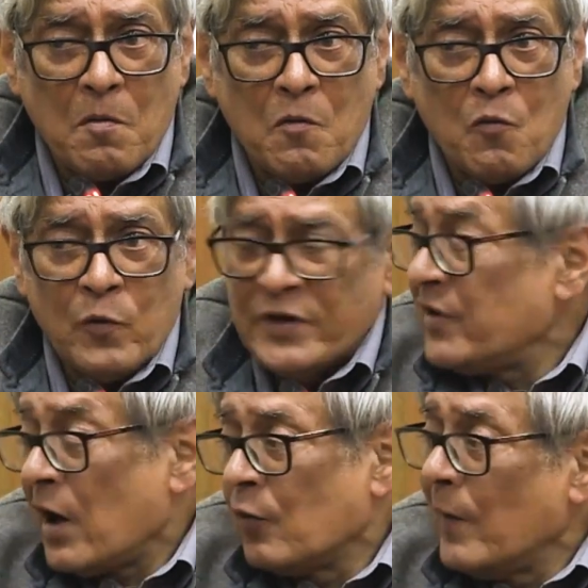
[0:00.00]

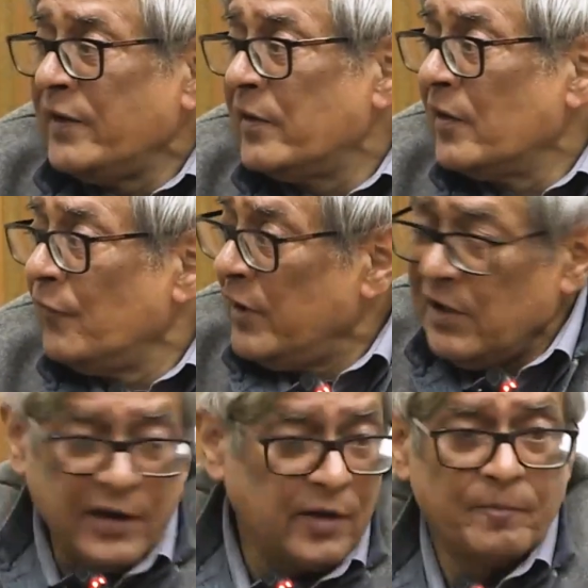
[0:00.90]
which are quite
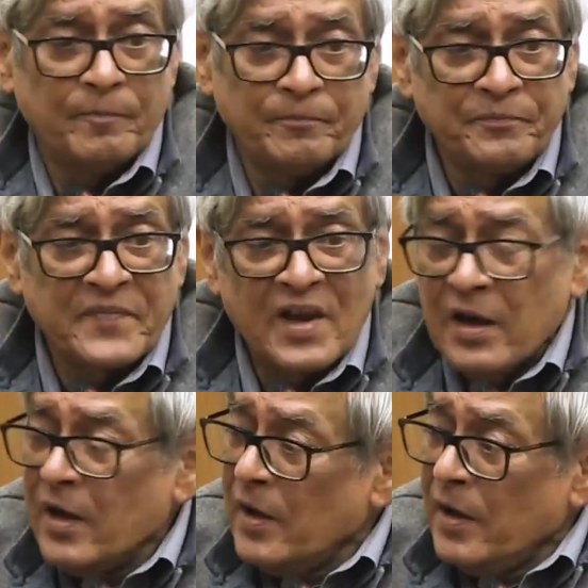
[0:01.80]
revealing.
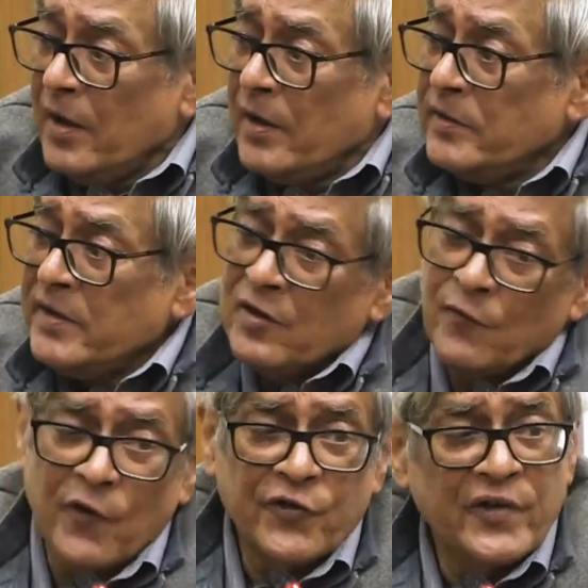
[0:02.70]

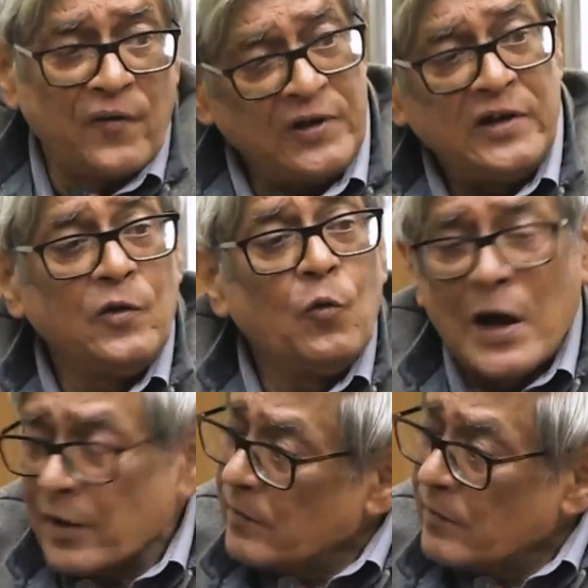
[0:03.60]
Ditto for 71.